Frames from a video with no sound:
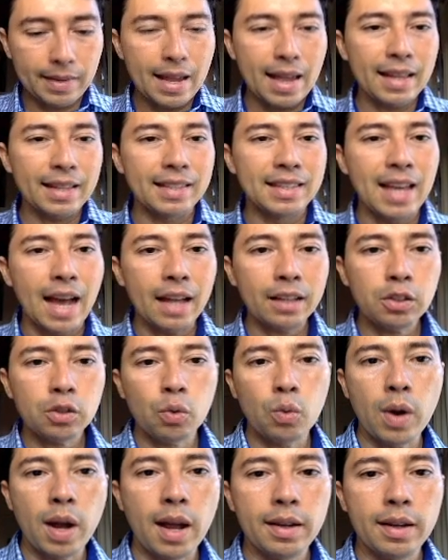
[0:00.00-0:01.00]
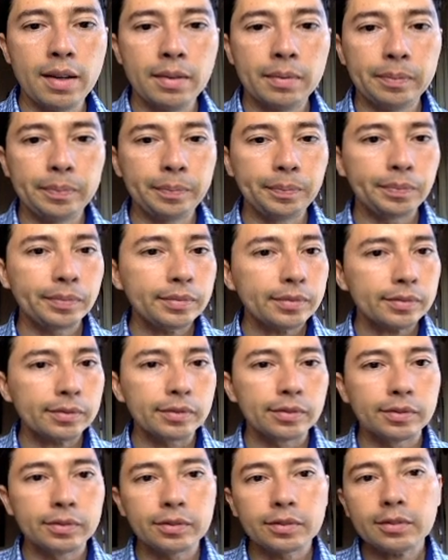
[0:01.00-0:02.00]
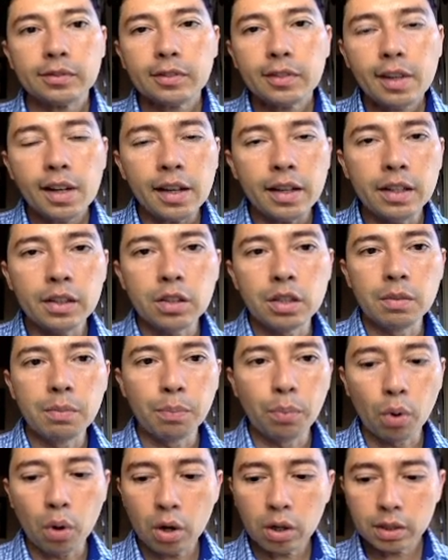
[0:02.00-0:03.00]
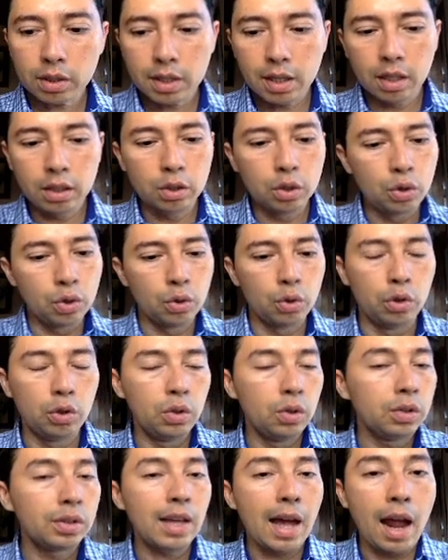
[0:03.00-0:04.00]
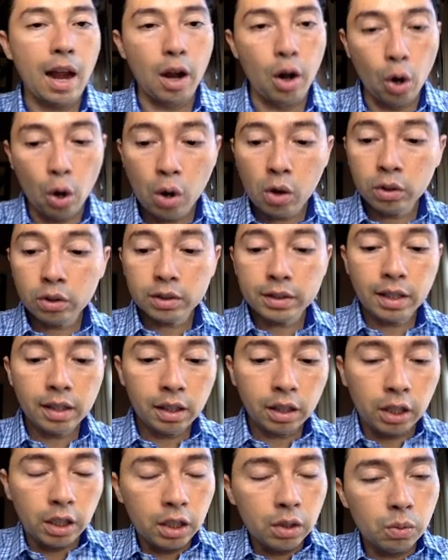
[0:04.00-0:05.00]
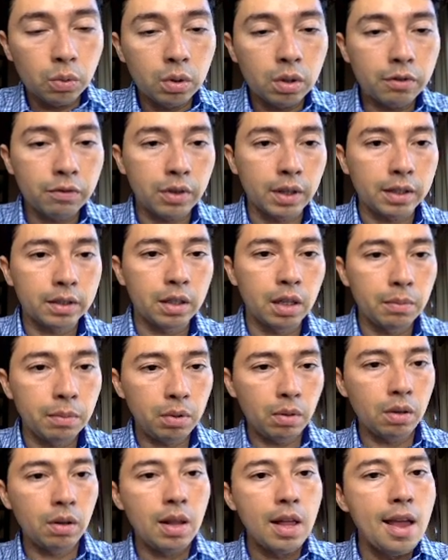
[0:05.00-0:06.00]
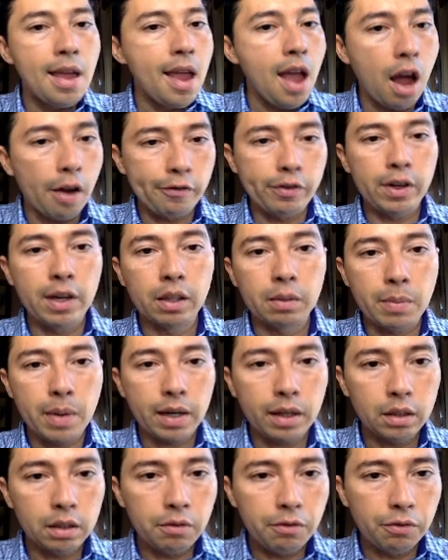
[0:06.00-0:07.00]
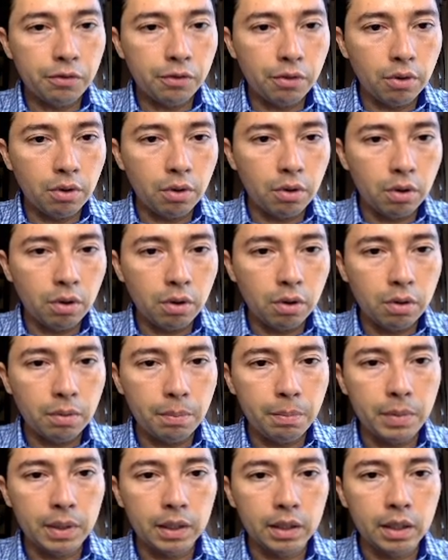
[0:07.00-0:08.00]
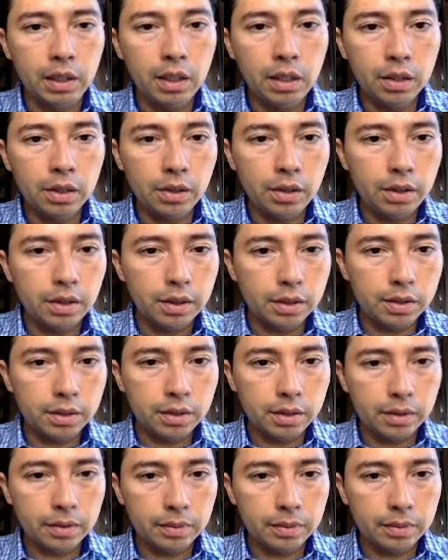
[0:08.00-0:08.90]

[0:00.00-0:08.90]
That's why it's important to use a long tail keyword, for example, affiliate marketing for beginners